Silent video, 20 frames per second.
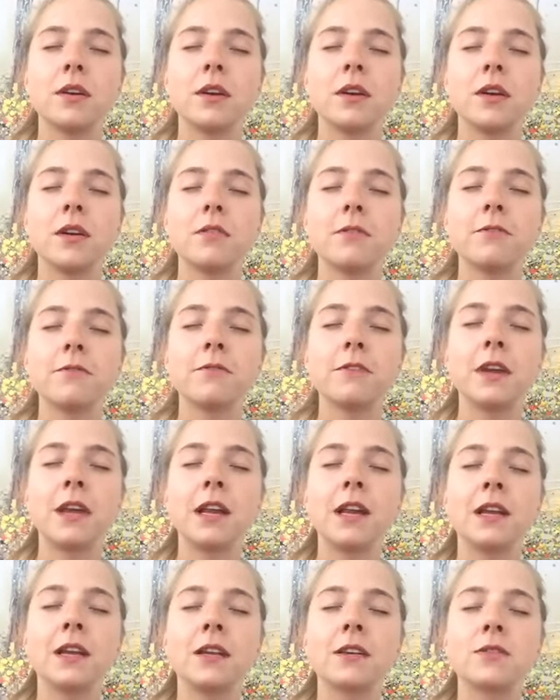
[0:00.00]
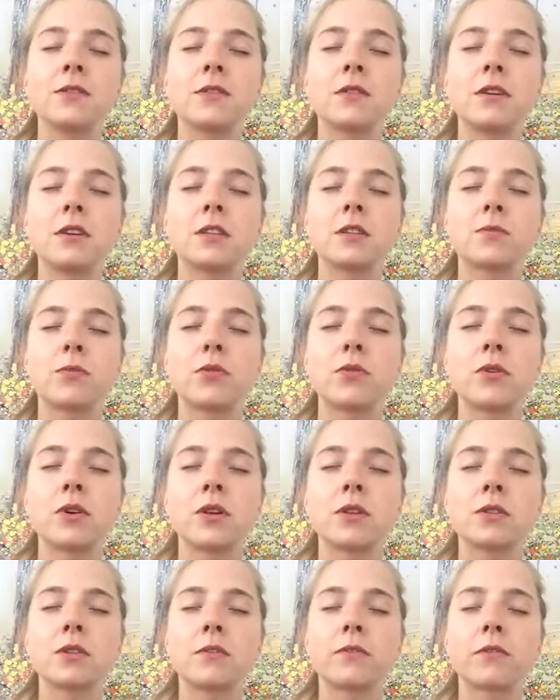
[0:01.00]
And feeling into these
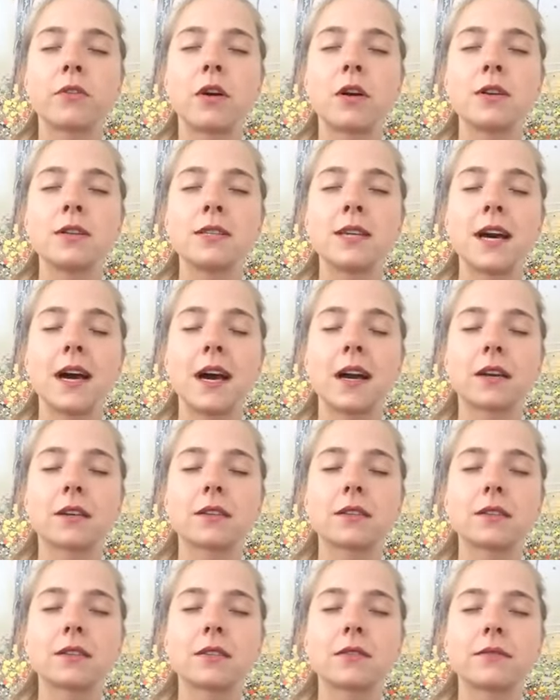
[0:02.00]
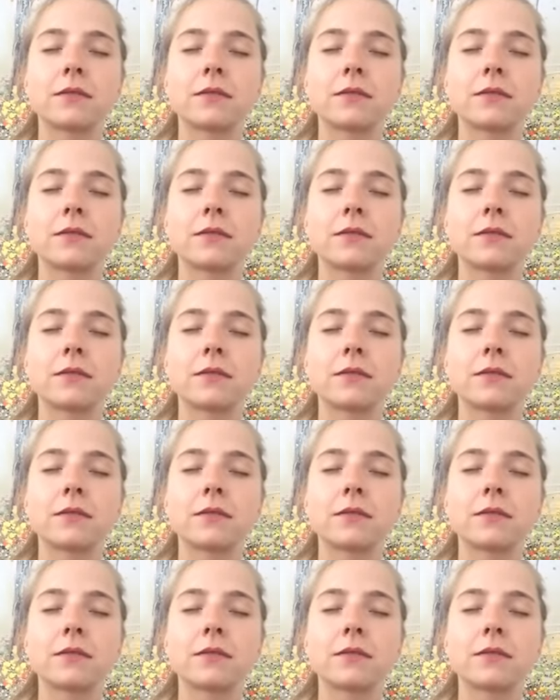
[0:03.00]
points of contact.